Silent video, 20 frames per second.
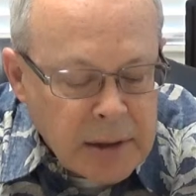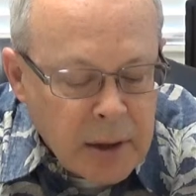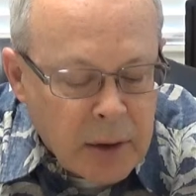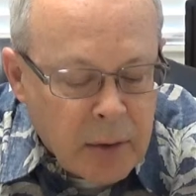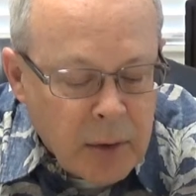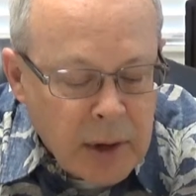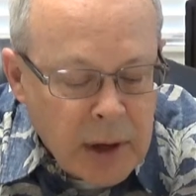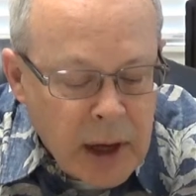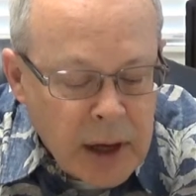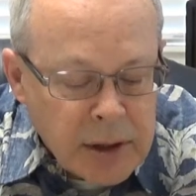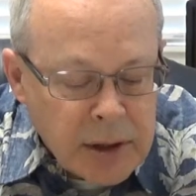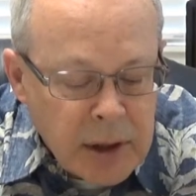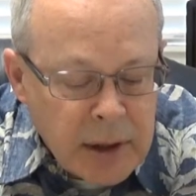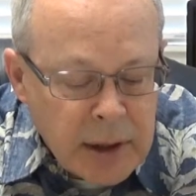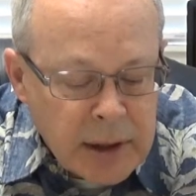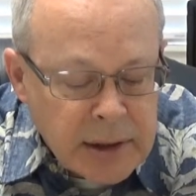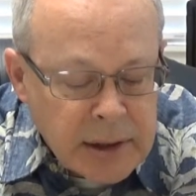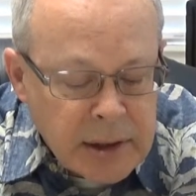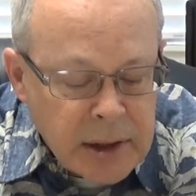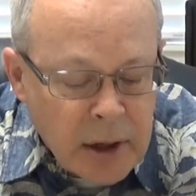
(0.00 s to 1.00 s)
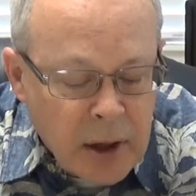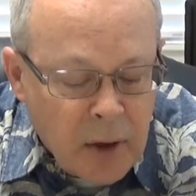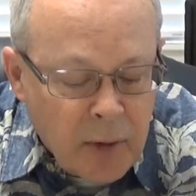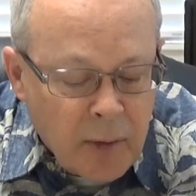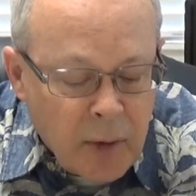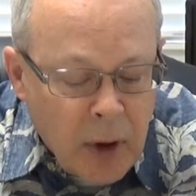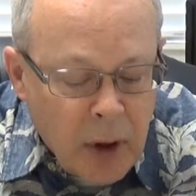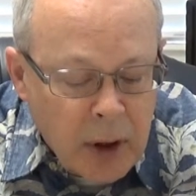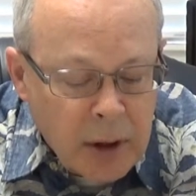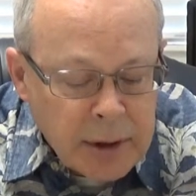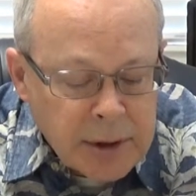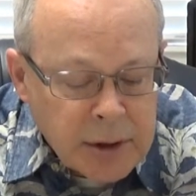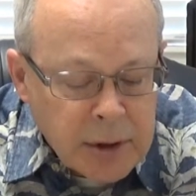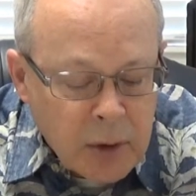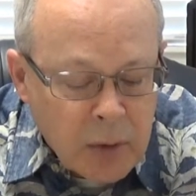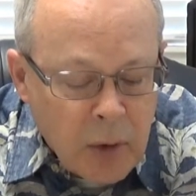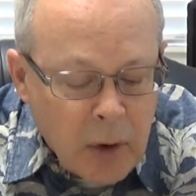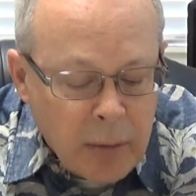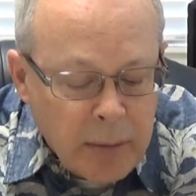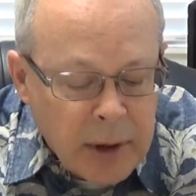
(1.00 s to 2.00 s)
the creation itself also
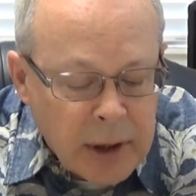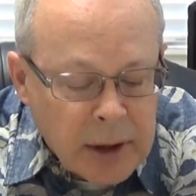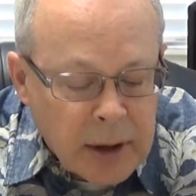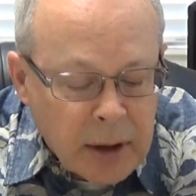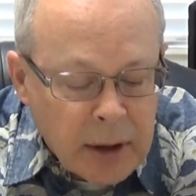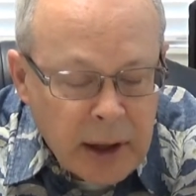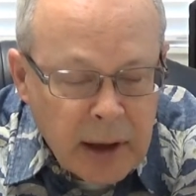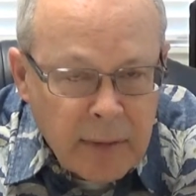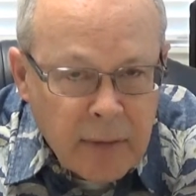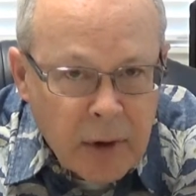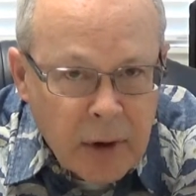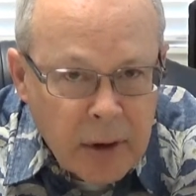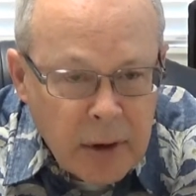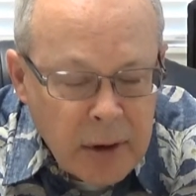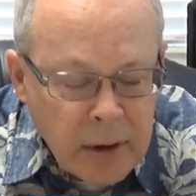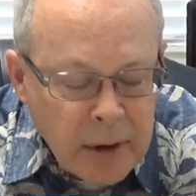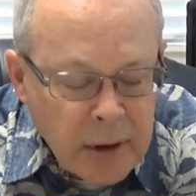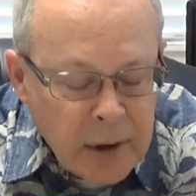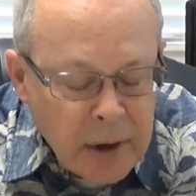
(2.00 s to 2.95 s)
will be delivered